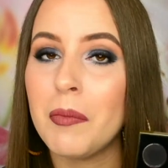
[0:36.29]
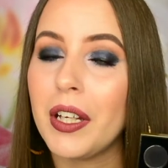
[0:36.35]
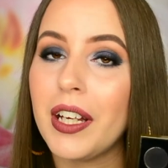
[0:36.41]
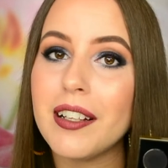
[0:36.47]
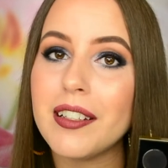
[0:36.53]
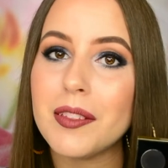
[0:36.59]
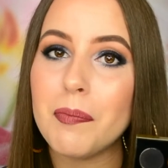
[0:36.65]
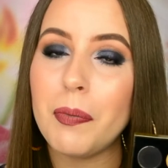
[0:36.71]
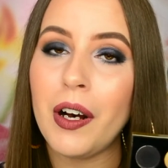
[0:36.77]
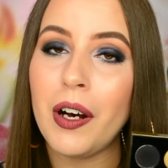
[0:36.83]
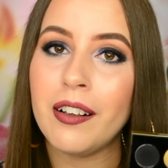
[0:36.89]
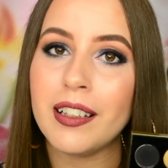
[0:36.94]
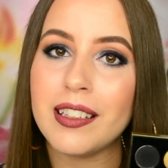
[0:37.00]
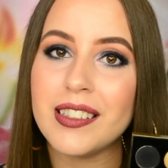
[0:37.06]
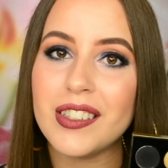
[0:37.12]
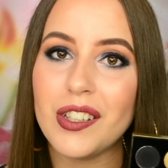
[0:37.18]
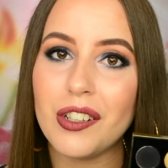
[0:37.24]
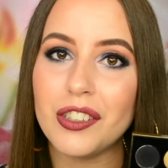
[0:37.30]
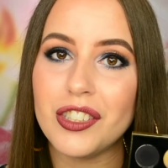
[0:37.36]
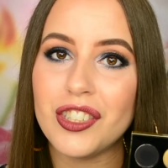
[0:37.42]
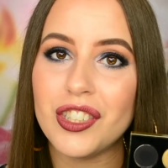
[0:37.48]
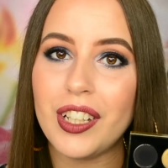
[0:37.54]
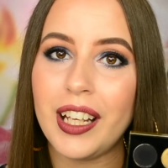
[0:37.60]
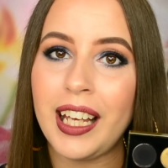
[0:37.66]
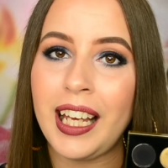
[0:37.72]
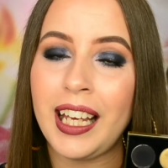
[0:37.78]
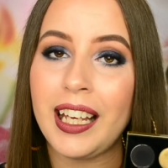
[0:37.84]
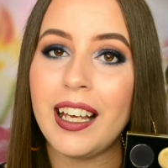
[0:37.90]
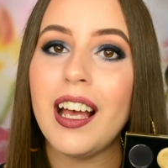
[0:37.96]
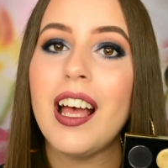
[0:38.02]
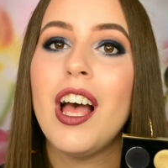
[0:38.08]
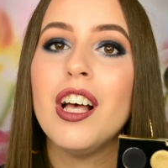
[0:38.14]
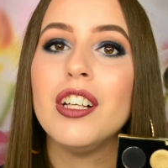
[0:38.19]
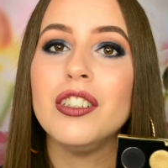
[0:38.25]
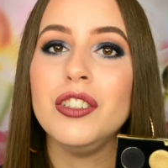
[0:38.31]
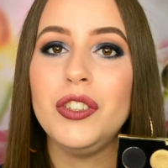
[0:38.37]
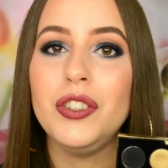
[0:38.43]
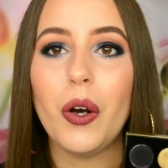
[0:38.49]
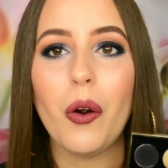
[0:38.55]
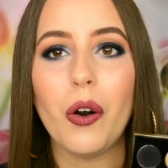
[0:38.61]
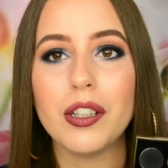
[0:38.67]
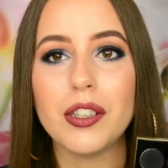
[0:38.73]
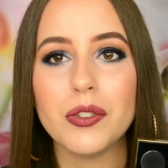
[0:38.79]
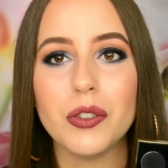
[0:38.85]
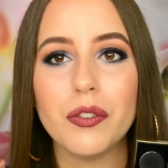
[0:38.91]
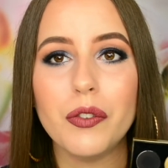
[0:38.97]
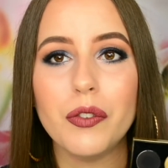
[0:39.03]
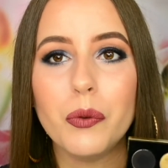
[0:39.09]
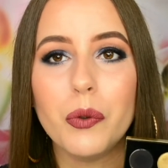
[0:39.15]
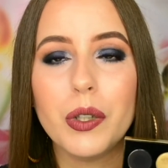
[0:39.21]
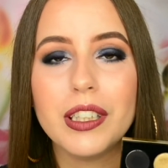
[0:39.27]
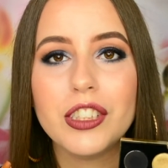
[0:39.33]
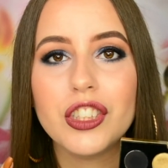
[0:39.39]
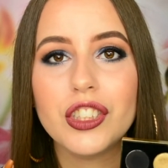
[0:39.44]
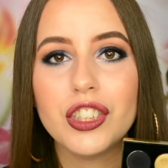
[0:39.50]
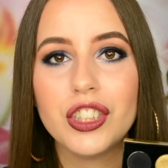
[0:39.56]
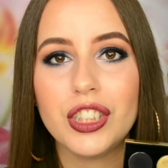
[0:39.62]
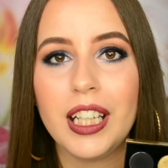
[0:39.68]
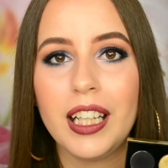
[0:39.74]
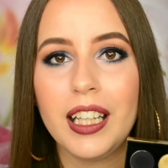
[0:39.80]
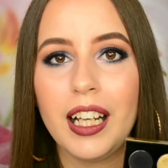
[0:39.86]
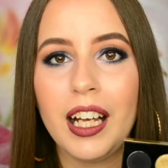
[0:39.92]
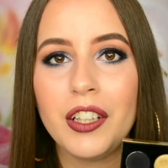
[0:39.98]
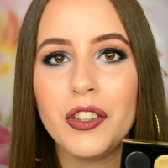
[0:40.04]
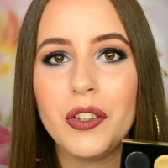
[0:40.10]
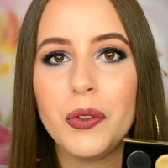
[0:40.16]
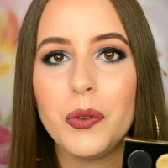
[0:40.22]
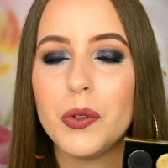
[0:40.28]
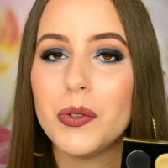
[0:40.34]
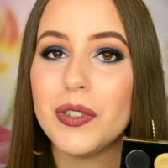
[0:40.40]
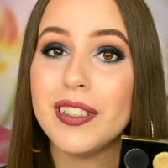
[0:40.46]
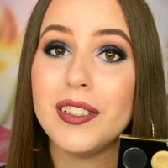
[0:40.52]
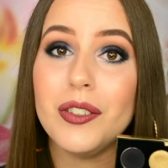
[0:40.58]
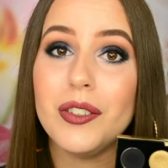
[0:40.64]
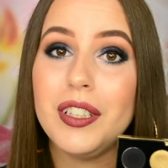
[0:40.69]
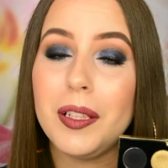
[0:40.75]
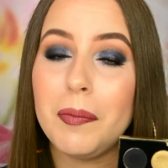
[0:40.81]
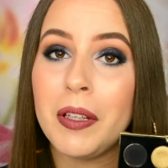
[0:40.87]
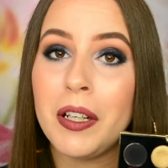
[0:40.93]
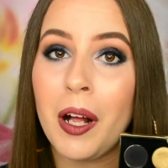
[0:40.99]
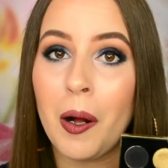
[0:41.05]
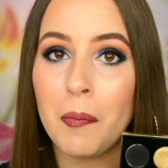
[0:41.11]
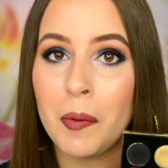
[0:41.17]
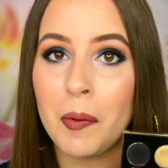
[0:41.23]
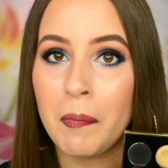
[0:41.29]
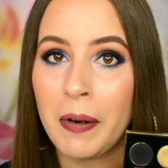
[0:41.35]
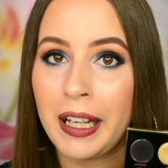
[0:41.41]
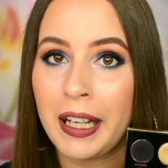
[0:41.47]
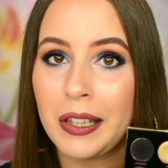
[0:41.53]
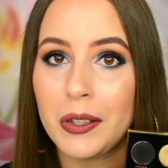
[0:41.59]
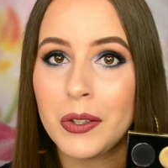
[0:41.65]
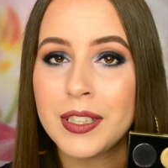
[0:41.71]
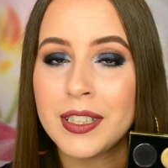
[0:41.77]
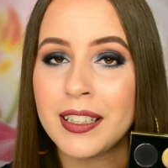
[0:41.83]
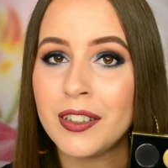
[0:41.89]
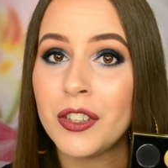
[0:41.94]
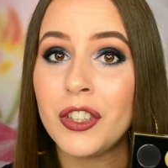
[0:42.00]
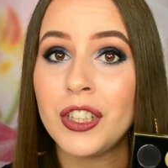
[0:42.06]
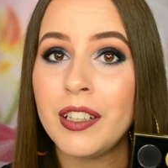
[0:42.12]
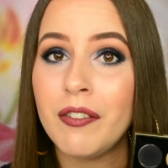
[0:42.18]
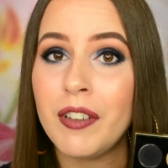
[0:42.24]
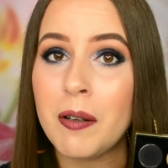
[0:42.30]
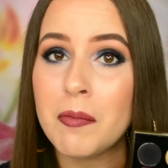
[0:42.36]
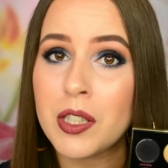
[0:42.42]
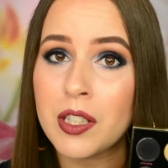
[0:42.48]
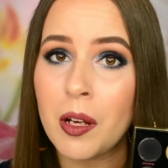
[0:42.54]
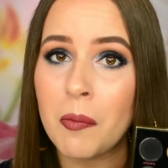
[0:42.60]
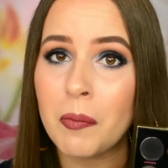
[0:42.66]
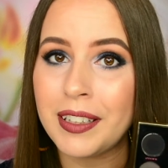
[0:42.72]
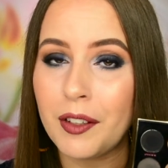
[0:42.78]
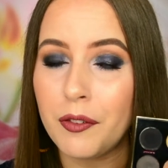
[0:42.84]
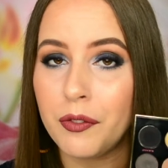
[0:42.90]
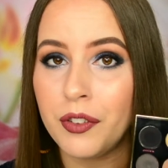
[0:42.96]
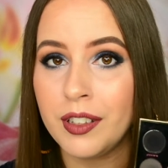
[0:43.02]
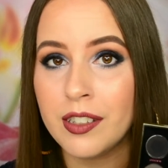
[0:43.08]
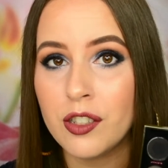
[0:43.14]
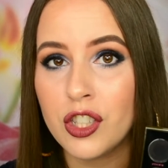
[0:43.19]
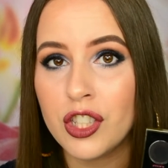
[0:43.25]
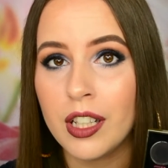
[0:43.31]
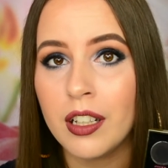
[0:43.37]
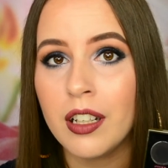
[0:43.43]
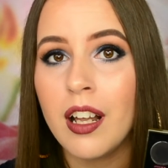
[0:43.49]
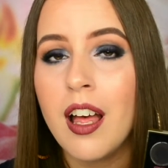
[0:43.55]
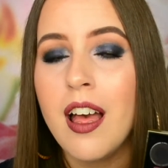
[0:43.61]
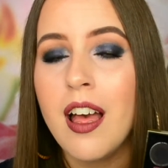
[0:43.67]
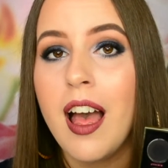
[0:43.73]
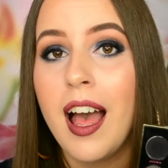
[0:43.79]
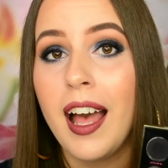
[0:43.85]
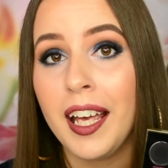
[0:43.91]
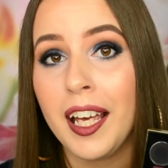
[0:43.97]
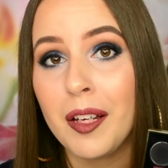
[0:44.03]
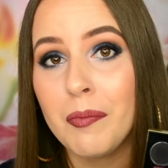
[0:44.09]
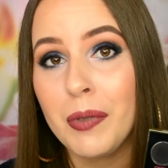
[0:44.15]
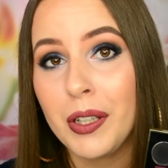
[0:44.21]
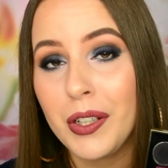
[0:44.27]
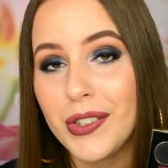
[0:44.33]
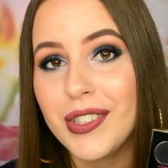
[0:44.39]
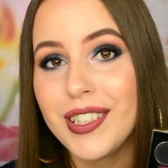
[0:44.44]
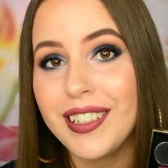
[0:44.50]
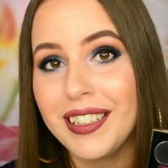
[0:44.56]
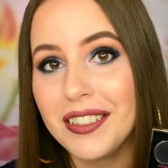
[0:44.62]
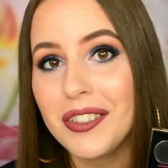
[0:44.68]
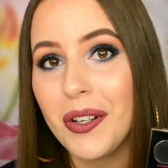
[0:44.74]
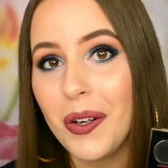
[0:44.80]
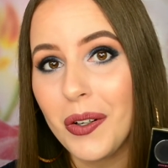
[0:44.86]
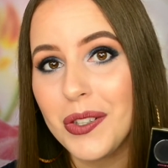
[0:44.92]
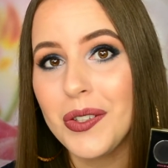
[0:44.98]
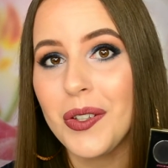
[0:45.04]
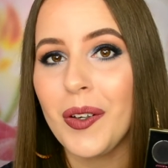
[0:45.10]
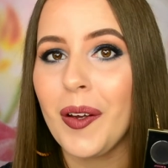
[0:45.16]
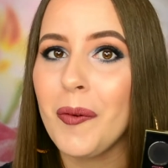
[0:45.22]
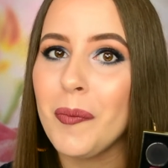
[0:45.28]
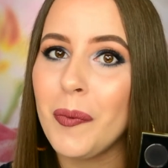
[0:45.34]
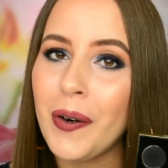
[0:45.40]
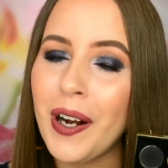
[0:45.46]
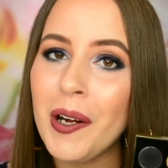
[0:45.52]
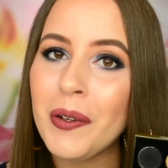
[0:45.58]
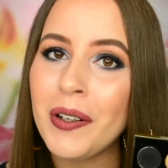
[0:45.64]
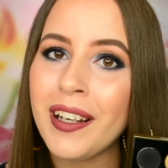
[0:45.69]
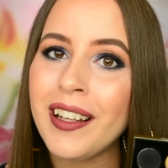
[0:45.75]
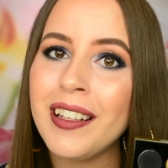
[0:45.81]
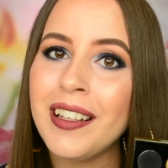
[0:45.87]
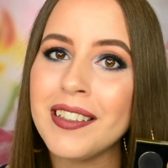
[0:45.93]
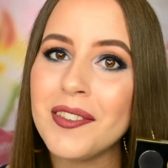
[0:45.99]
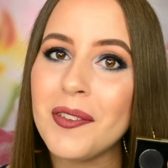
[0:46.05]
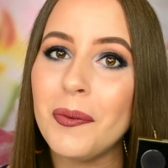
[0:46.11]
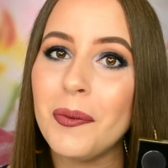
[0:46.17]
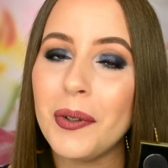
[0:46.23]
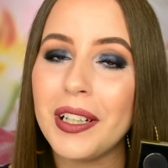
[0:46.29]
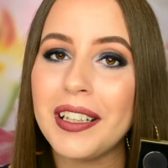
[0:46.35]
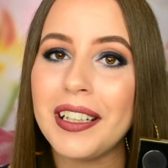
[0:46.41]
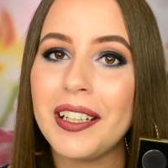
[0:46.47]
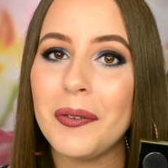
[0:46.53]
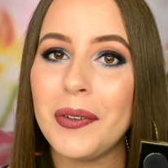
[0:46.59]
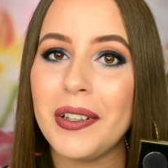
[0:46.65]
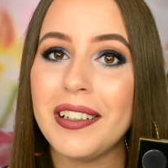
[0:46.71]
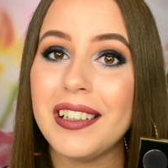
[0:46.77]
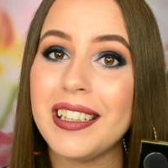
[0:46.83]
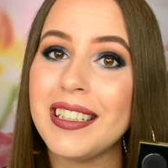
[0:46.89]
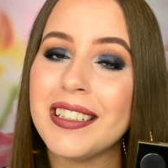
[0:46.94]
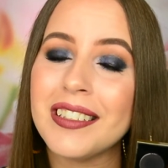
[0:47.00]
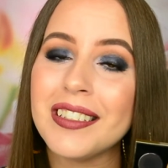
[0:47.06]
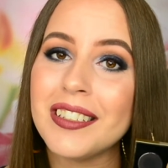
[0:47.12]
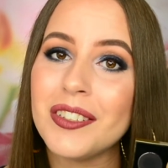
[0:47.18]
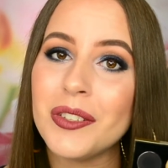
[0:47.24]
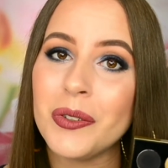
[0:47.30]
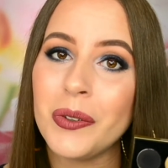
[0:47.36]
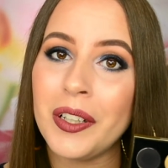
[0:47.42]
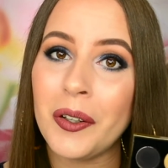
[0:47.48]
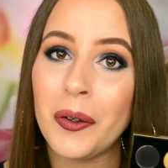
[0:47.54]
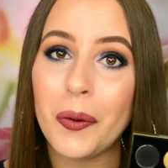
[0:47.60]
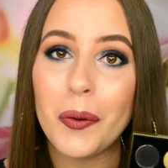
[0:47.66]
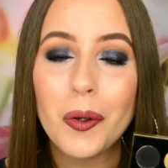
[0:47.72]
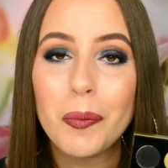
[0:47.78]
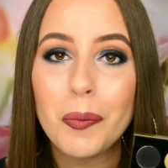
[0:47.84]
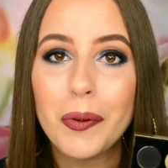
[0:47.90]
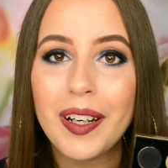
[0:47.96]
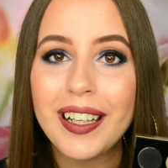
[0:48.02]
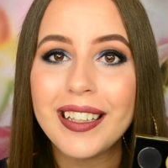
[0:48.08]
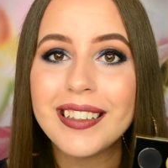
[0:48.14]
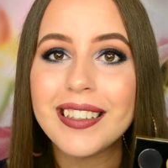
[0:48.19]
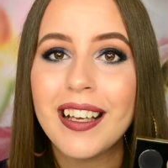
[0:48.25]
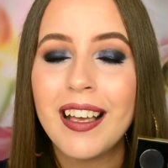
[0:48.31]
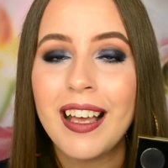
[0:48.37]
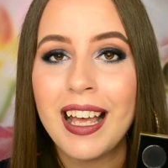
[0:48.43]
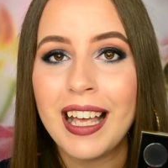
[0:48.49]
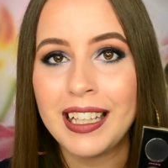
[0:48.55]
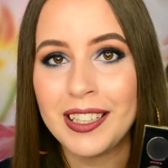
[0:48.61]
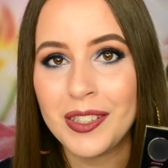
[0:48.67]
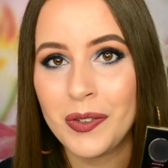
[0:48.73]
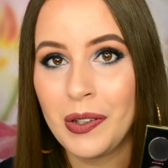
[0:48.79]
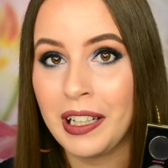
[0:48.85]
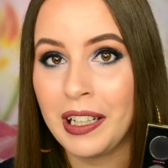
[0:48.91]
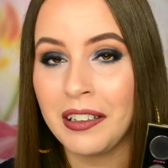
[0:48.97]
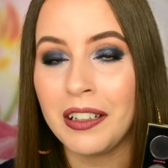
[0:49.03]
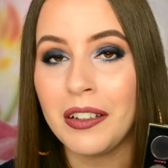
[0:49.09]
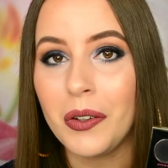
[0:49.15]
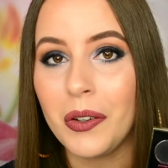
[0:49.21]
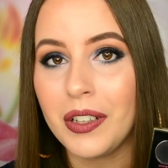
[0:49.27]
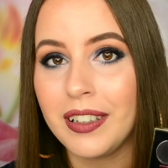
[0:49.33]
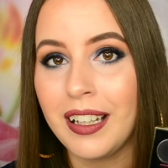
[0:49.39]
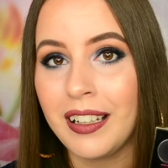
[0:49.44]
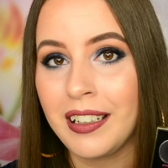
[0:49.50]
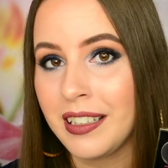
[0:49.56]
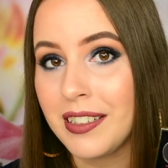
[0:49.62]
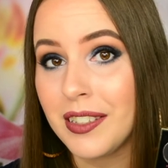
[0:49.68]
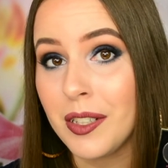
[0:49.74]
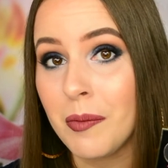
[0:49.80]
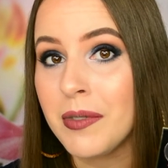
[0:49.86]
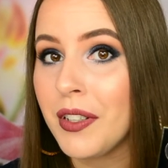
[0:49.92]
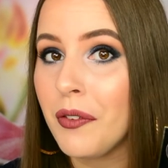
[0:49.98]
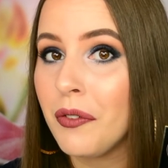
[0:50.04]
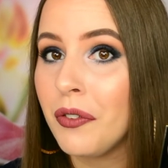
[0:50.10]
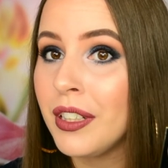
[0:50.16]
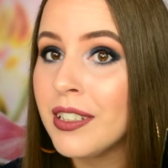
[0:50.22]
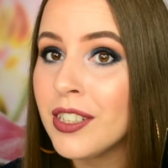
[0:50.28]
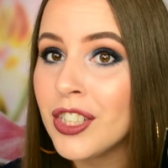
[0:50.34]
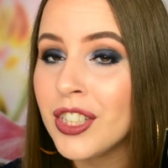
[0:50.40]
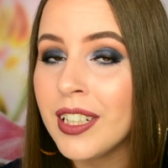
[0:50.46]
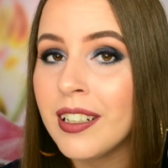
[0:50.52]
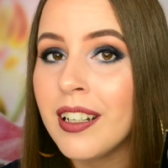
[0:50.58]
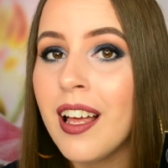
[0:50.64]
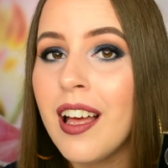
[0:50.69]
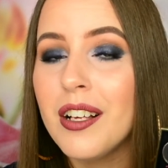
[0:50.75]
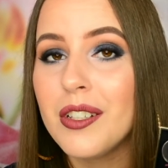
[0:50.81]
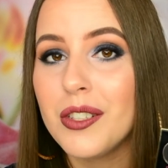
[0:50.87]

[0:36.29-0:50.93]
Because Punk is such a dark, sort of rich shade, I do use it to deepen up my looks and to give them some definition, and because it is also a brown, it is really easy to incorporate into any look that needs some definition.